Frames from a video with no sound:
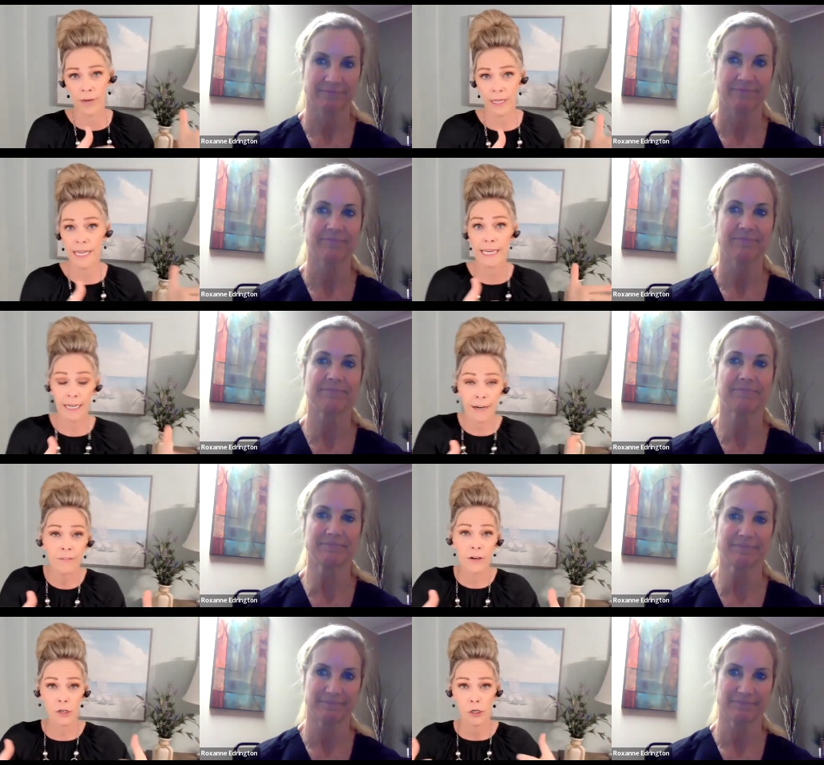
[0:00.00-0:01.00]
Speaker 1: really
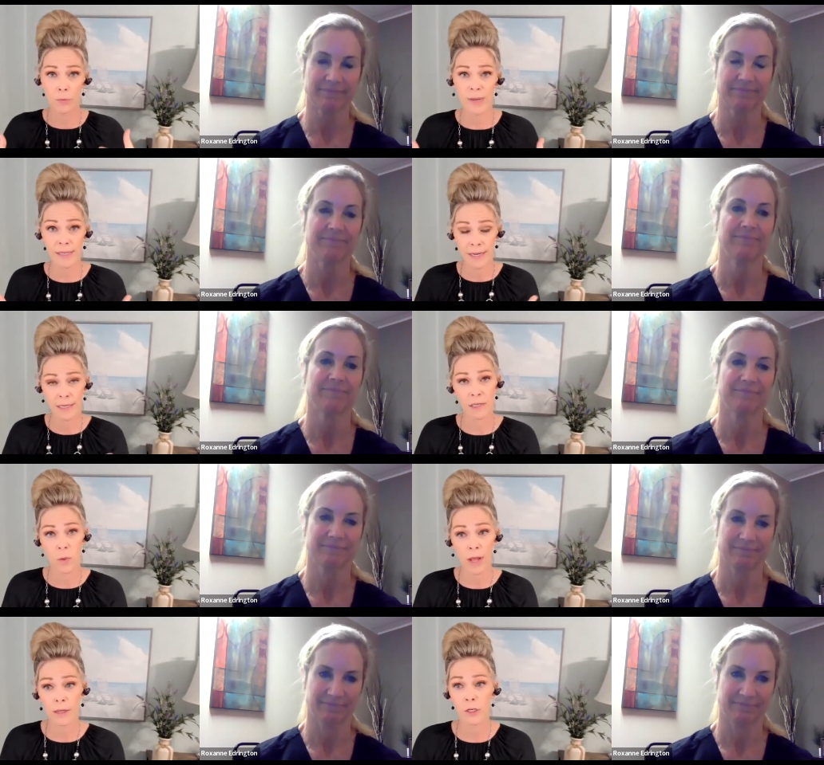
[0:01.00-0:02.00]
covers your business as
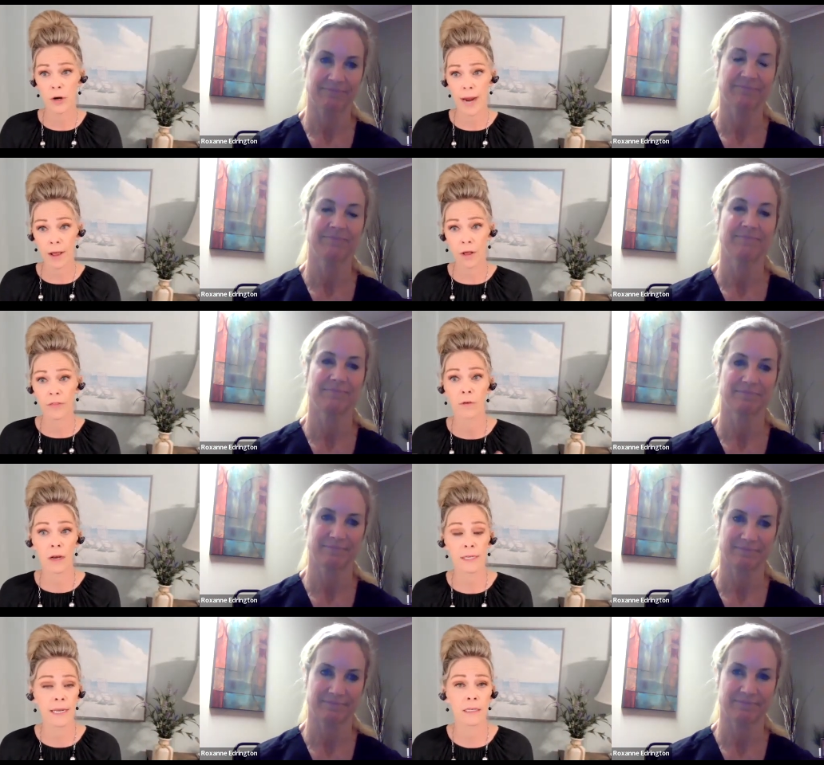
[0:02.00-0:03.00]
well as your health. And
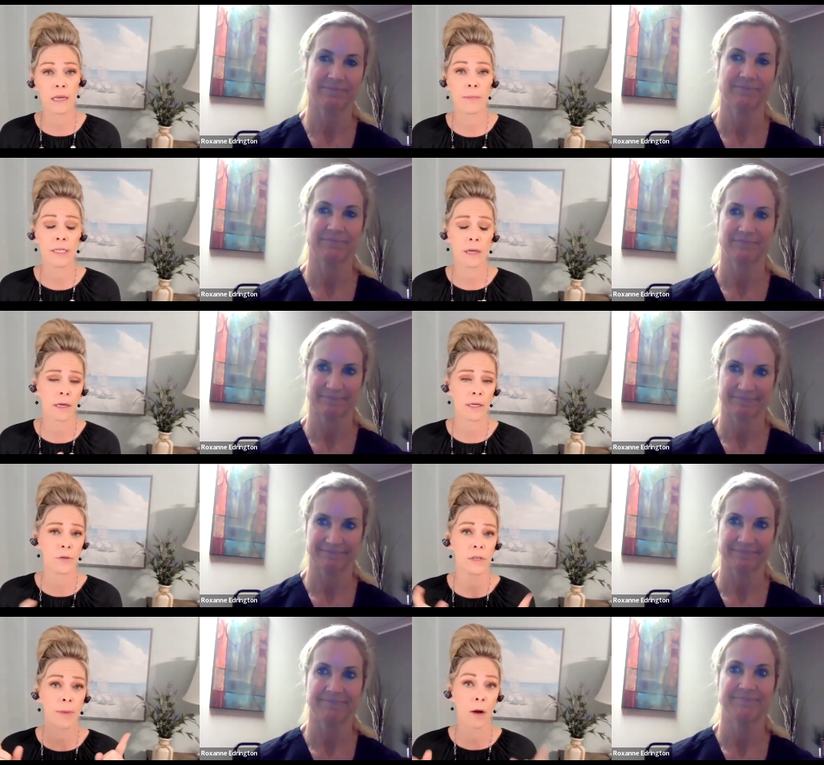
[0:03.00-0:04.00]
Roxanne's going to be talking to
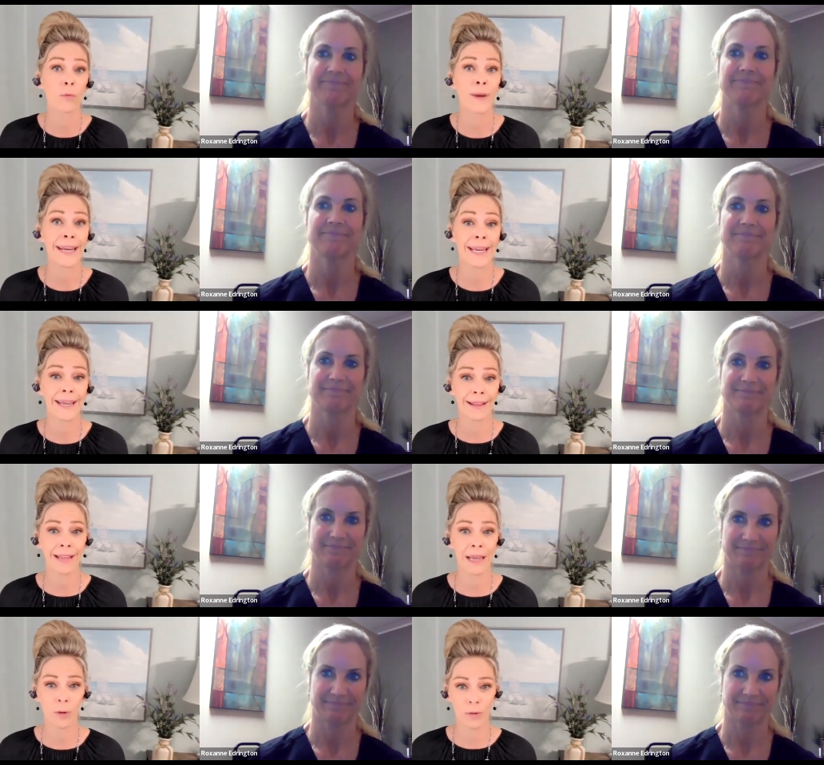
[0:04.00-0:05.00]
us about reading
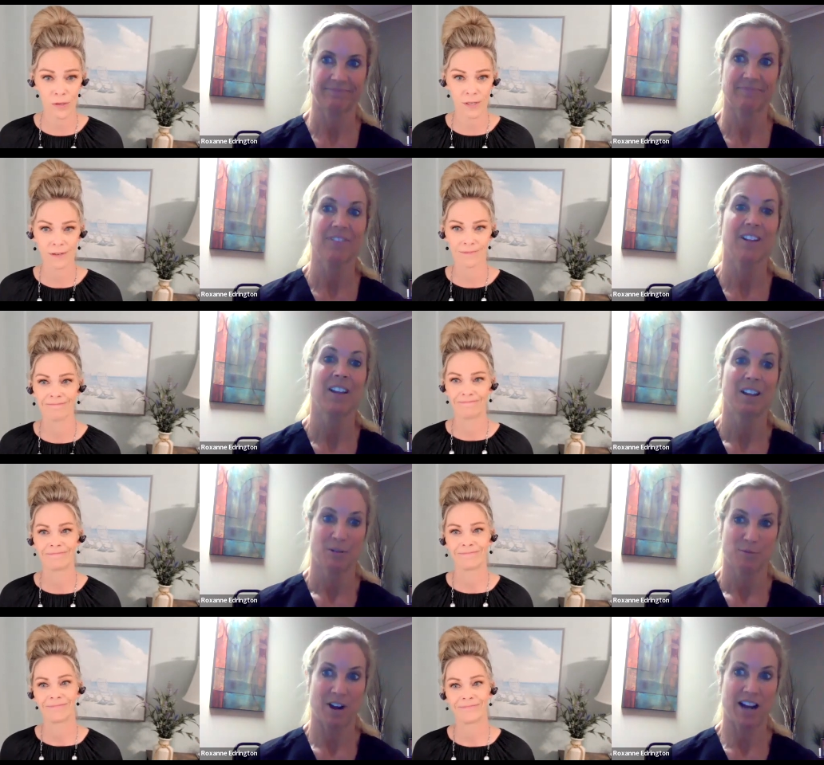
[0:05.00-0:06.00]
labels.
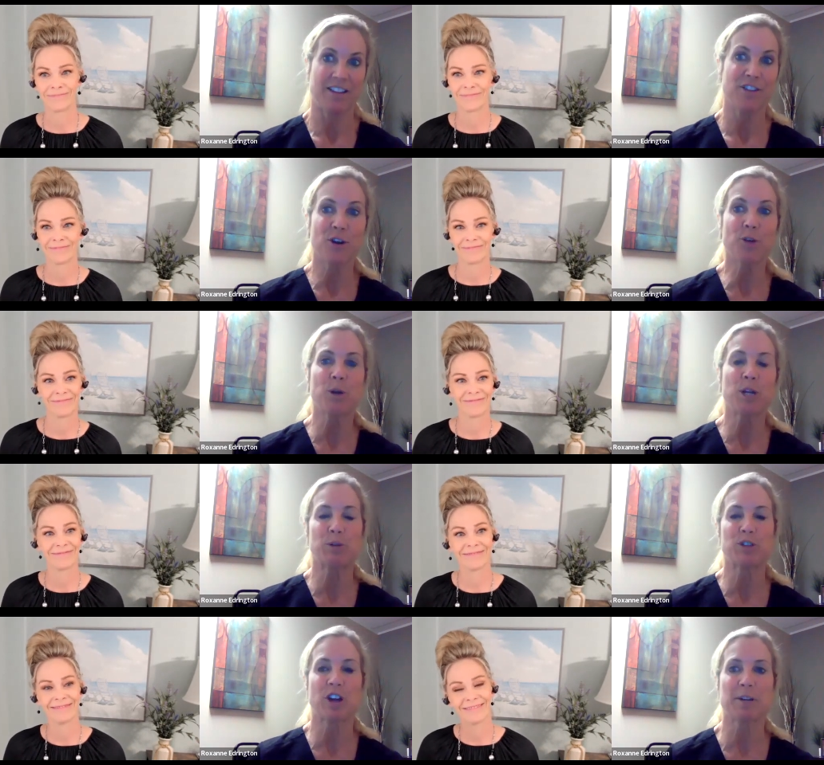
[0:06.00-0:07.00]
Speaker 2: Right. In the third
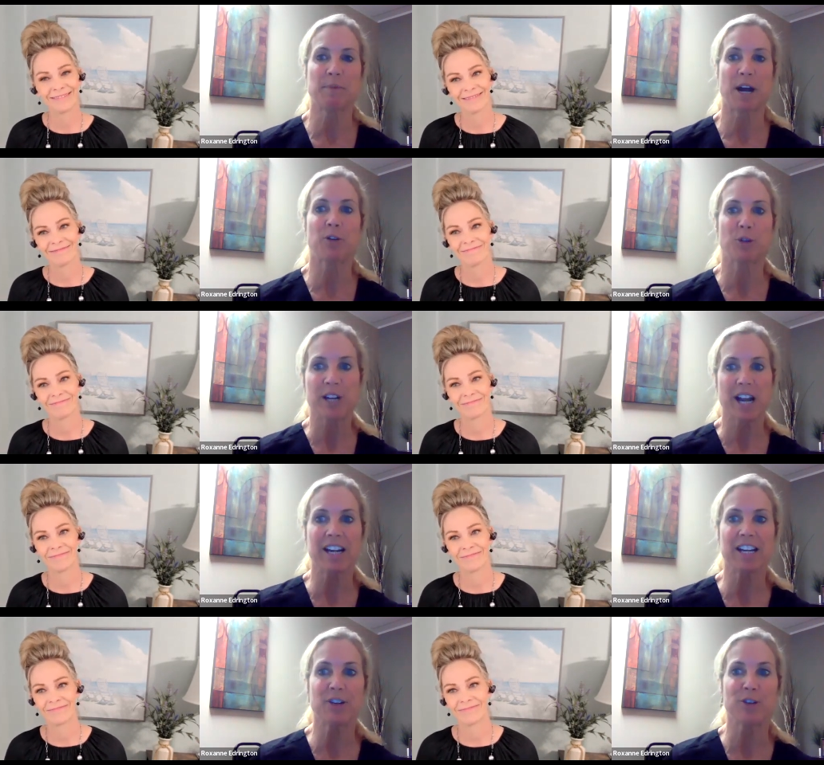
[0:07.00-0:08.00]
week, we're talking about
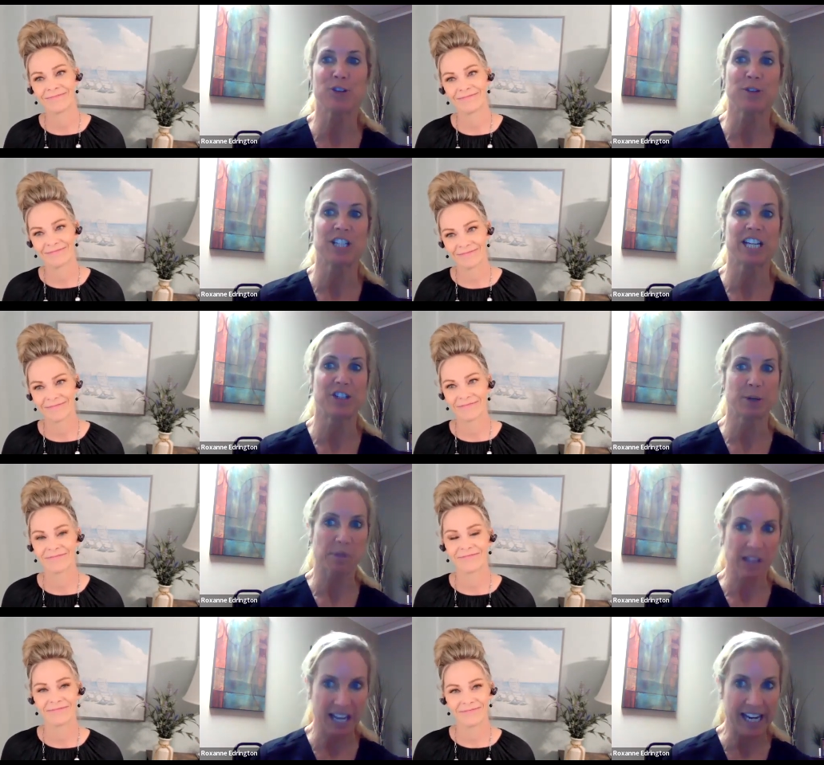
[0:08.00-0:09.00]
creating your
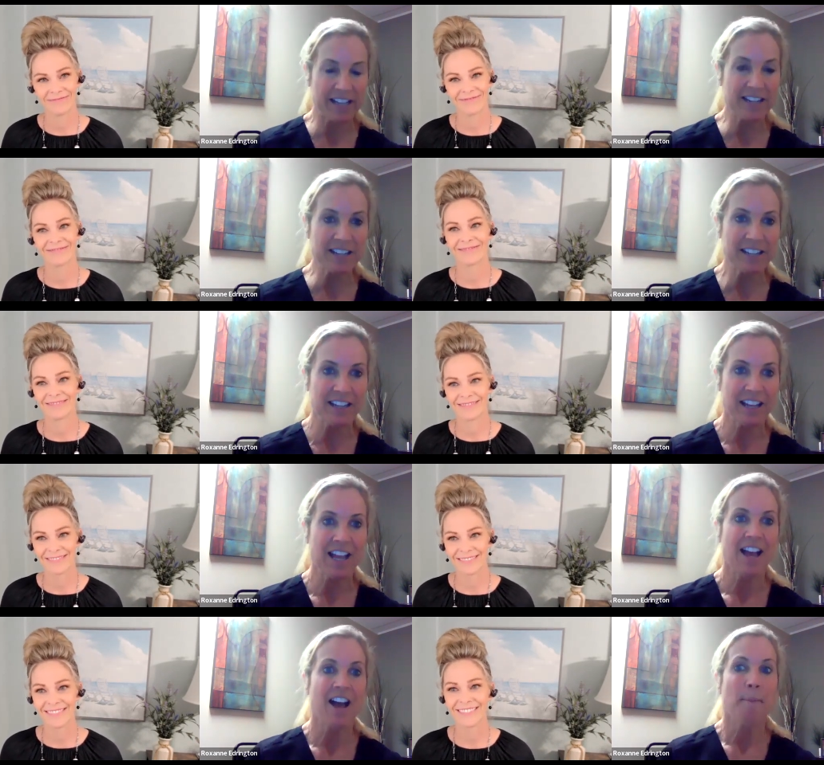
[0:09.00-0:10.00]
strategic plan,
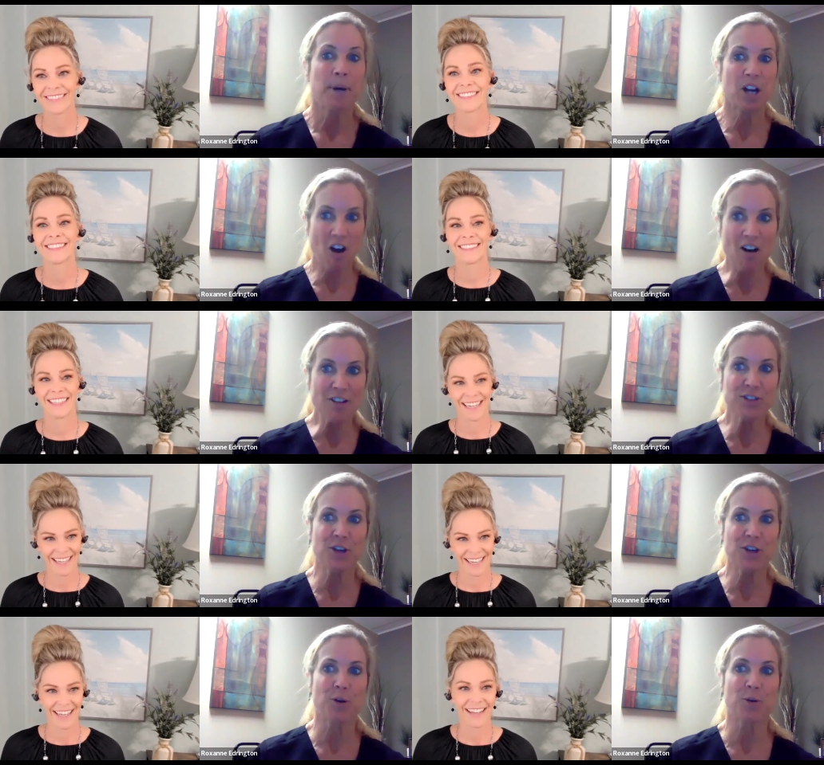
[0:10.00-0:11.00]
but
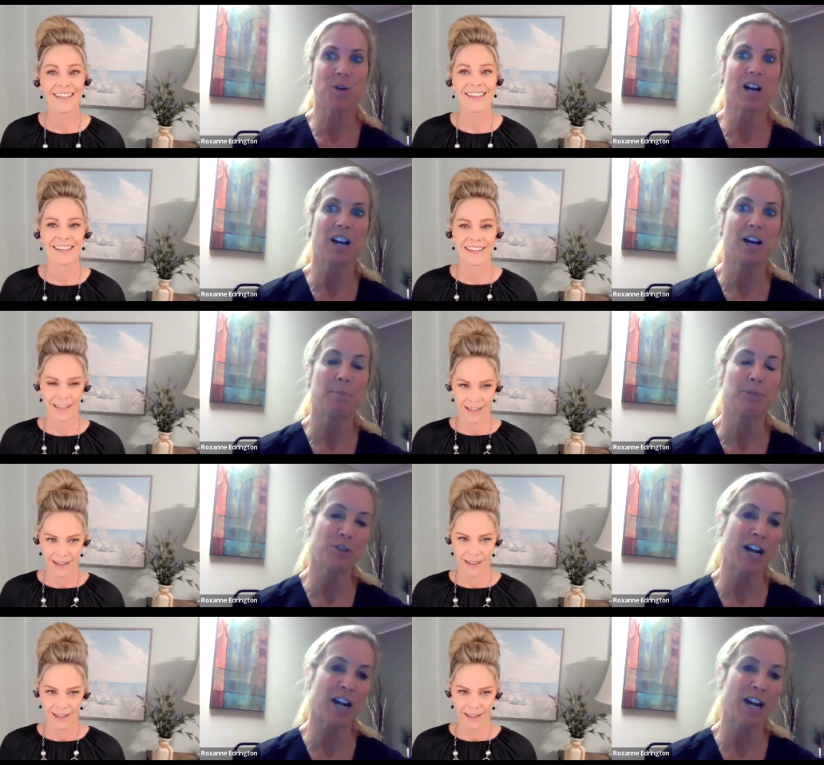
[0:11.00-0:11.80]
also um,